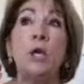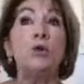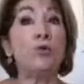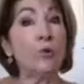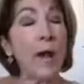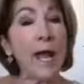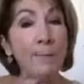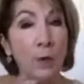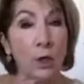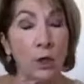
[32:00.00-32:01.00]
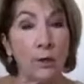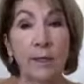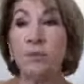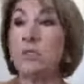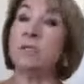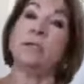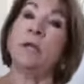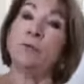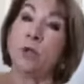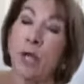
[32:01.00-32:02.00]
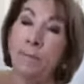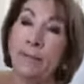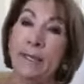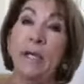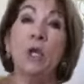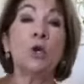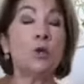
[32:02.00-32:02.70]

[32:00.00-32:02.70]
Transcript: grab her. If she's in another company,